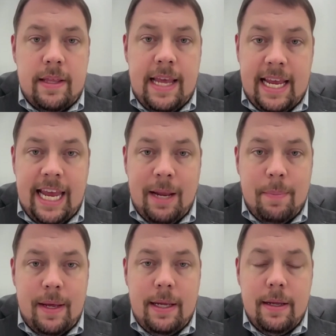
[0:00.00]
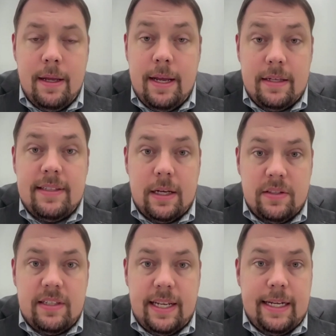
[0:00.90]
the AKP, is now
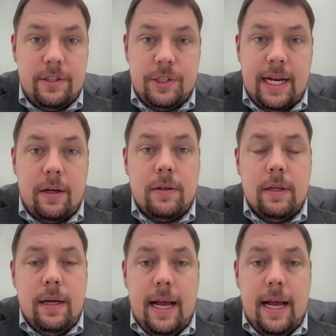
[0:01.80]
sitting in jail.